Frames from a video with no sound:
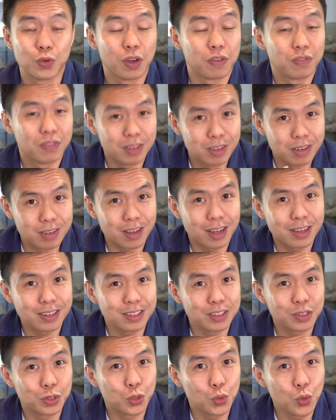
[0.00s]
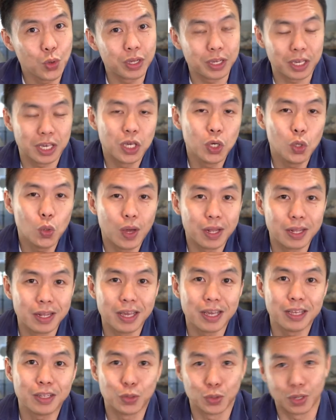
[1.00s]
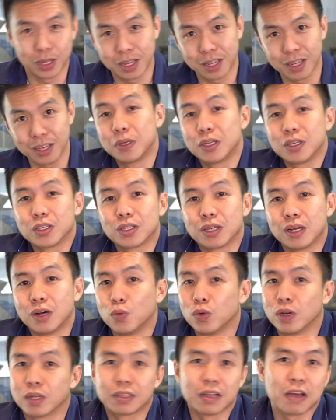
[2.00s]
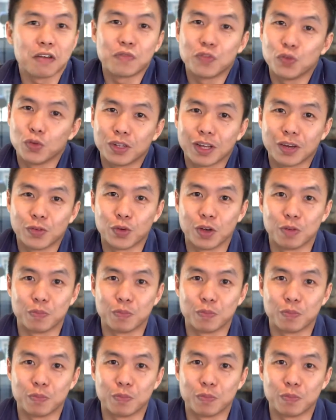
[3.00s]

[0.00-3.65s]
we have decided to do a Q&A today because we are thankful that we